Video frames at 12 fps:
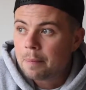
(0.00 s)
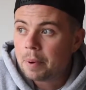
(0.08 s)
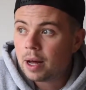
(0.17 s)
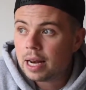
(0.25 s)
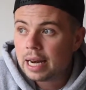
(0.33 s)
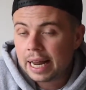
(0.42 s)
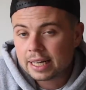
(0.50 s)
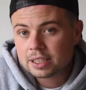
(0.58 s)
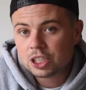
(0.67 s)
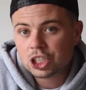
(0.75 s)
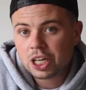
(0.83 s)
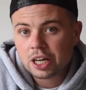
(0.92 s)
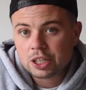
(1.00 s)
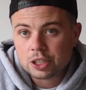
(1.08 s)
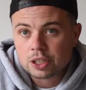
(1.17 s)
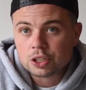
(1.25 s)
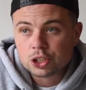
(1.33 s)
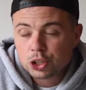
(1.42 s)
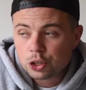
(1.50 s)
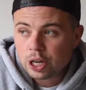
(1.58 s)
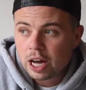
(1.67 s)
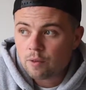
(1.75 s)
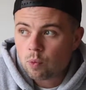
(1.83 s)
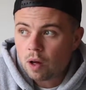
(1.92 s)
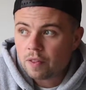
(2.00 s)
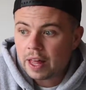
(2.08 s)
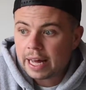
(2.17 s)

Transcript: but Leicestershire should have won